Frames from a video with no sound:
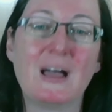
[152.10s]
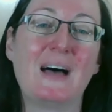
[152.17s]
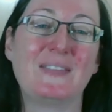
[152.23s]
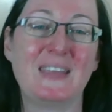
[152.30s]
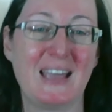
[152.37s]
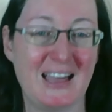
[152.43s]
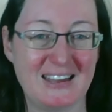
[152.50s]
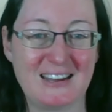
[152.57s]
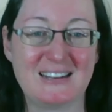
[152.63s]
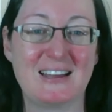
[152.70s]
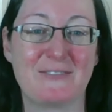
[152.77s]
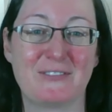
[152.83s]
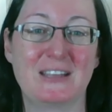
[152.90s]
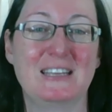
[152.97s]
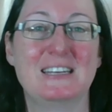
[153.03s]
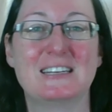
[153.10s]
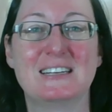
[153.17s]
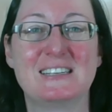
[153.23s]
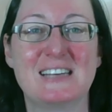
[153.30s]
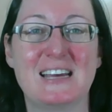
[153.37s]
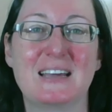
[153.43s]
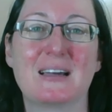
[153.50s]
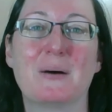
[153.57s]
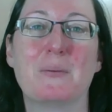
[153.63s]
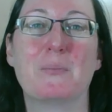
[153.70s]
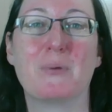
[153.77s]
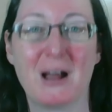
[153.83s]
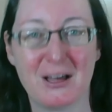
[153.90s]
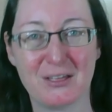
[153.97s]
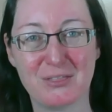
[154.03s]
At the end, I definitely needed to take a
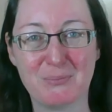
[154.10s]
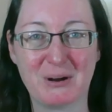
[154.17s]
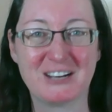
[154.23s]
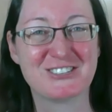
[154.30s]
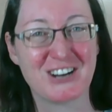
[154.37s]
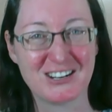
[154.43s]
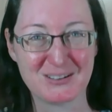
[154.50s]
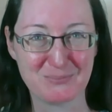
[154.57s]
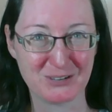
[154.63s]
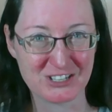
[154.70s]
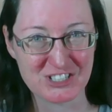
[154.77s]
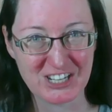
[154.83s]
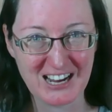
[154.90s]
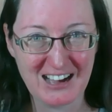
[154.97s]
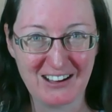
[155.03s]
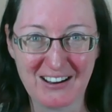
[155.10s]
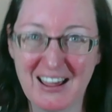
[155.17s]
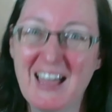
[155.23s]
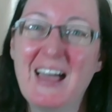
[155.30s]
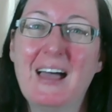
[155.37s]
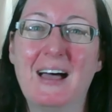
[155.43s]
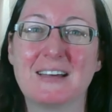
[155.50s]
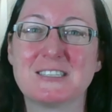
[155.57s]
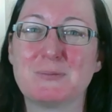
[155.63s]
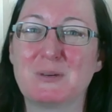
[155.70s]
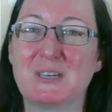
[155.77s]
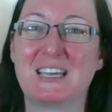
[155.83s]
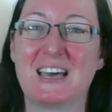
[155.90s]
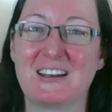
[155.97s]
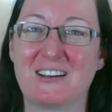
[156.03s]
breath, but I tried to push it out. As a
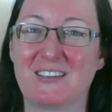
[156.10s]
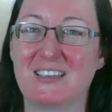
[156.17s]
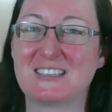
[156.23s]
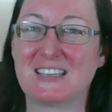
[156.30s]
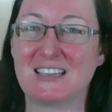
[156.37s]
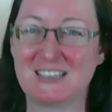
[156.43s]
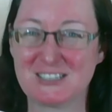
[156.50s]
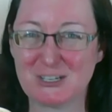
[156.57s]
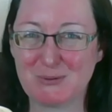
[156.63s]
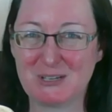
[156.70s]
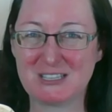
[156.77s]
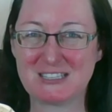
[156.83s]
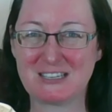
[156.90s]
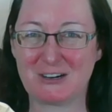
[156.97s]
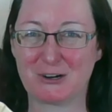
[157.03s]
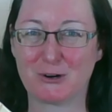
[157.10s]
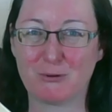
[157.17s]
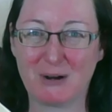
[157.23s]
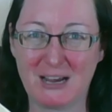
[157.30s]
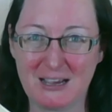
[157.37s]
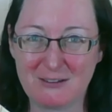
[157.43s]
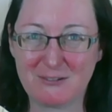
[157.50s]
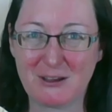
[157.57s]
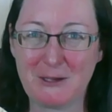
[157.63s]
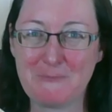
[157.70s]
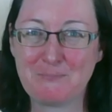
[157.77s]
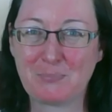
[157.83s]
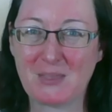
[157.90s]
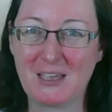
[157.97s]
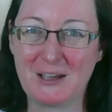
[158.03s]
beginner, these instruments are great.
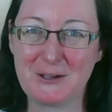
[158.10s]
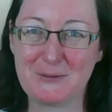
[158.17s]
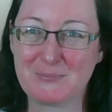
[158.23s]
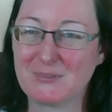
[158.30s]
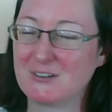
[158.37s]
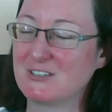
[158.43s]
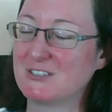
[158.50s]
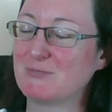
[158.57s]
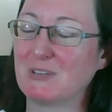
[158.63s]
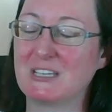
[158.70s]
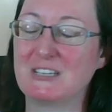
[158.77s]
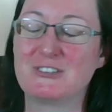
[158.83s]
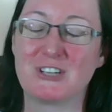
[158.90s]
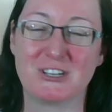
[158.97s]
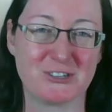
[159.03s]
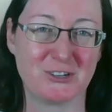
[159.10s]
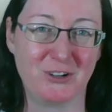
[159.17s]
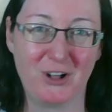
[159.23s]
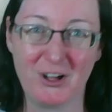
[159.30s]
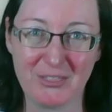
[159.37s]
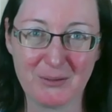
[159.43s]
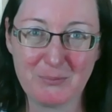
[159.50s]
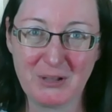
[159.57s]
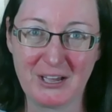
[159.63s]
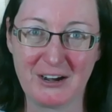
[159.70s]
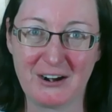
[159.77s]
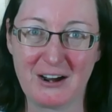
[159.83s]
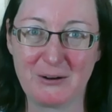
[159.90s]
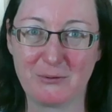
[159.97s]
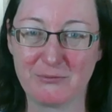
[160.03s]
They're just really gentle on the
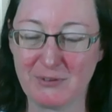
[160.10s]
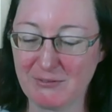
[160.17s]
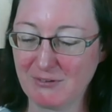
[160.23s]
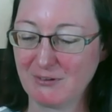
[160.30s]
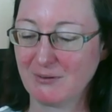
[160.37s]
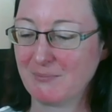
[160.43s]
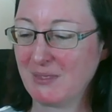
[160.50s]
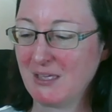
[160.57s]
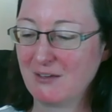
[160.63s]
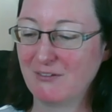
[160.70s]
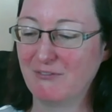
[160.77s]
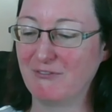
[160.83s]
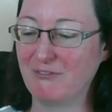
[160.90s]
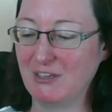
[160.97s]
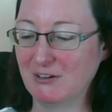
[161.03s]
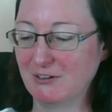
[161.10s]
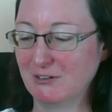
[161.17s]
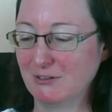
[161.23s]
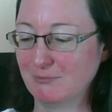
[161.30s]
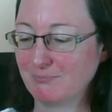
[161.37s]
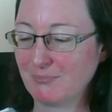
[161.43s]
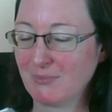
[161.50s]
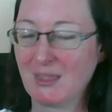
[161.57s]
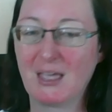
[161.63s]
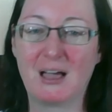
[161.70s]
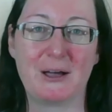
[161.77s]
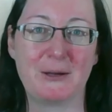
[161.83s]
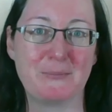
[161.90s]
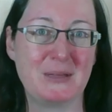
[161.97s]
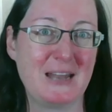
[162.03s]
player. I don't ever feel
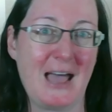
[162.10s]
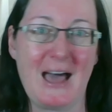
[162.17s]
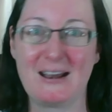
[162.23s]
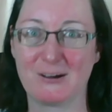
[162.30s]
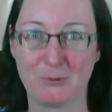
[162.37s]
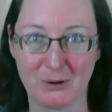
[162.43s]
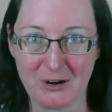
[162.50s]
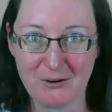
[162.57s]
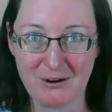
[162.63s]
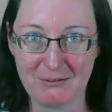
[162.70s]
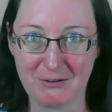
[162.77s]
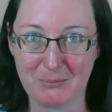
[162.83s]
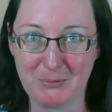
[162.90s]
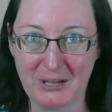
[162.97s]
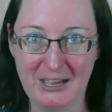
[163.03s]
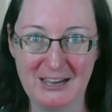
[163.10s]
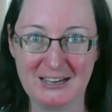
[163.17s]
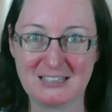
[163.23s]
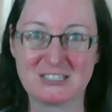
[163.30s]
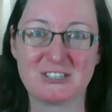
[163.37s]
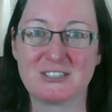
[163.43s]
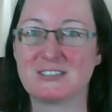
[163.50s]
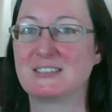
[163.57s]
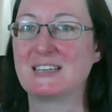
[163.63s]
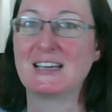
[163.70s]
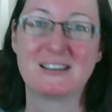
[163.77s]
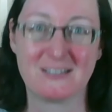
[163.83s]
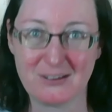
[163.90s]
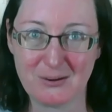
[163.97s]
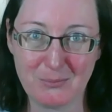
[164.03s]
inadequate or whatever playing. It's just
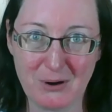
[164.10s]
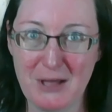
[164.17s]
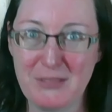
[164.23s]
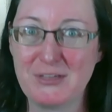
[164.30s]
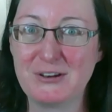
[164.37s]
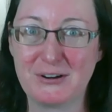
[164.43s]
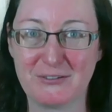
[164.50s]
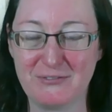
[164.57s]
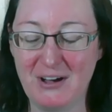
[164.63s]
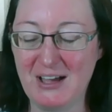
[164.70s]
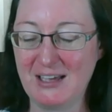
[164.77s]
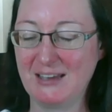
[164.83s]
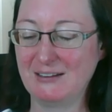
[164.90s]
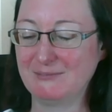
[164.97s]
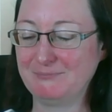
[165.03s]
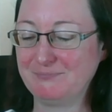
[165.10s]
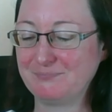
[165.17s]
take another breath and you're fine.